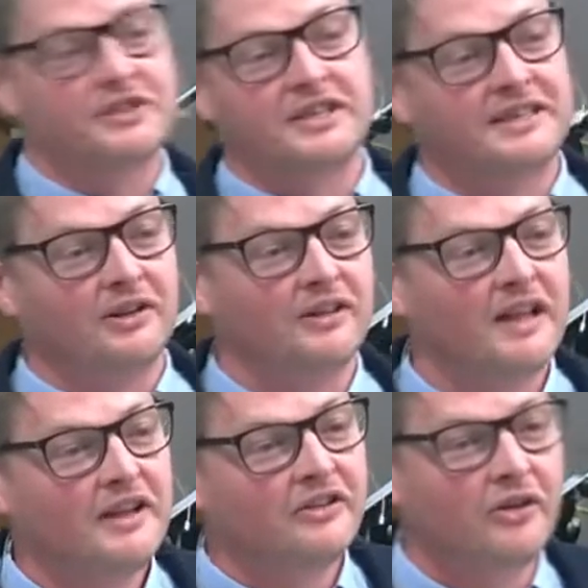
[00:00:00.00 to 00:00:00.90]
is ill
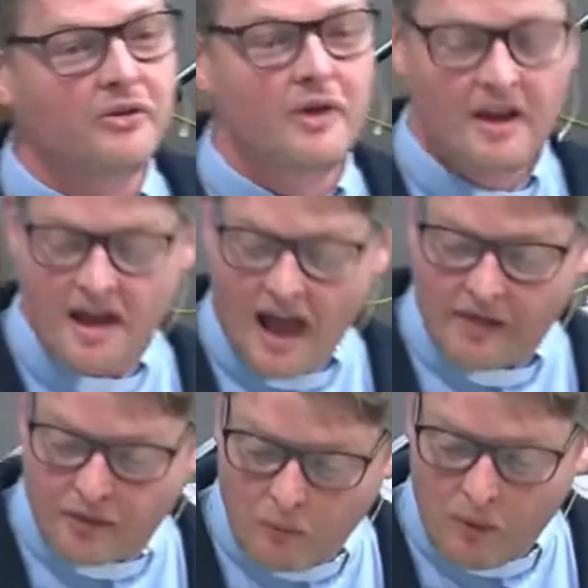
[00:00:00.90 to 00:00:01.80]
to
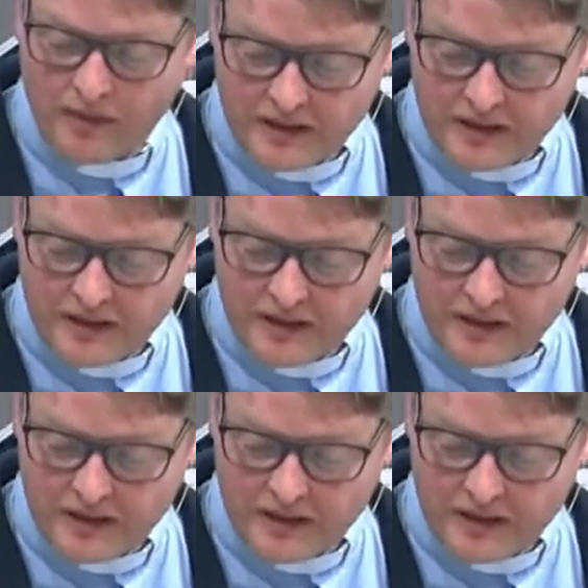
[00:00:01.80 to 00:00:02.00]
the one that